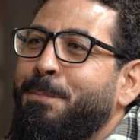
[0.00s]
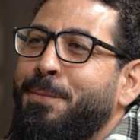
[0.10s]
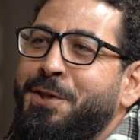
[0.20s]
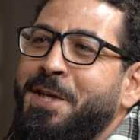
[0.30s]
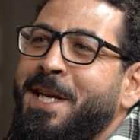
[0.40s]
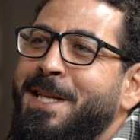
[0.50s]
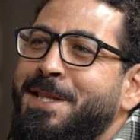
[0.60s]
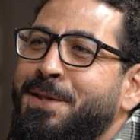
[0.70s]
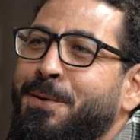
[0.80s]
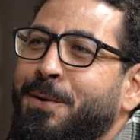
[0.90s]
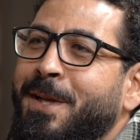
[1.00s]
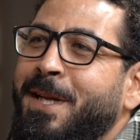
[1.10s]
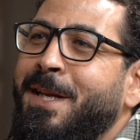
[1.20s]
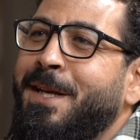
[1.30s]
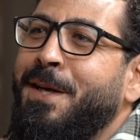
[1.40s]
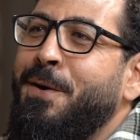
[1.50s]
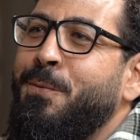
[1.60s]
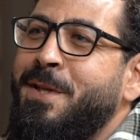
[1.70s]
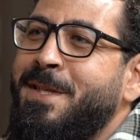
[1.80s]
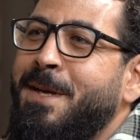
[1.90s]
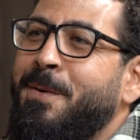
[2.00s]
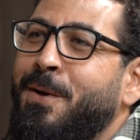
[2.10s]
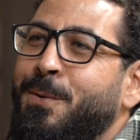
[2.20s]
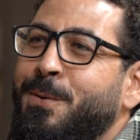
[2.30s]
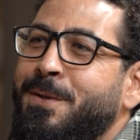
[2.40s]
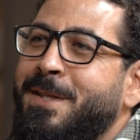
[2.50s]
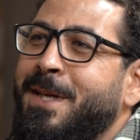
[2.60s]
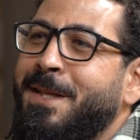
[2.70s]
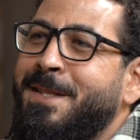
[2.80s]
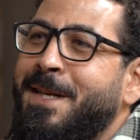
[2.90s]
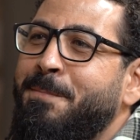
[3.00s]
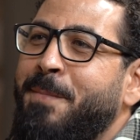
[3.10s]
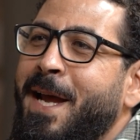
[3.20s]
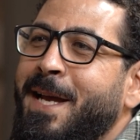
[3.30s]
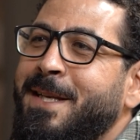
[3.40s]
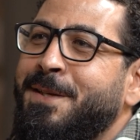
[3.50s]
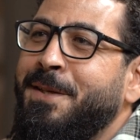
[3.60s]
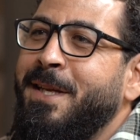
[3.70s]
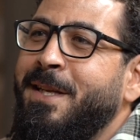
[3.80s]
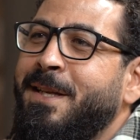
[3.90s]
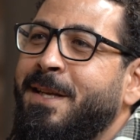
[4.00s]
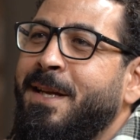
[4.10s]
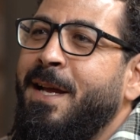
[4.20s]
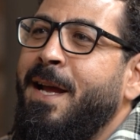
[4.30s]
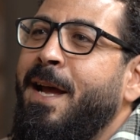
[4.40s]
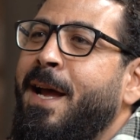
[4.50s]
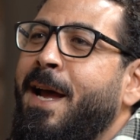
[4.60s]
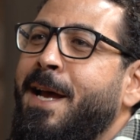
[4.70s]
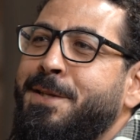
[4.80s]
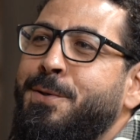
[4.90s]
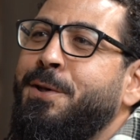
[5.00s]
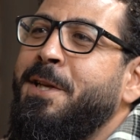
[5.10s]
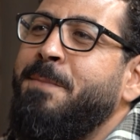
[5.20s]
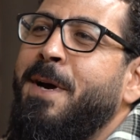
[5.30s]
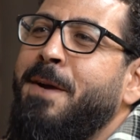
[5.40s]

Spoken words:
pushing his trolley with some clothes and some bags on it, escorted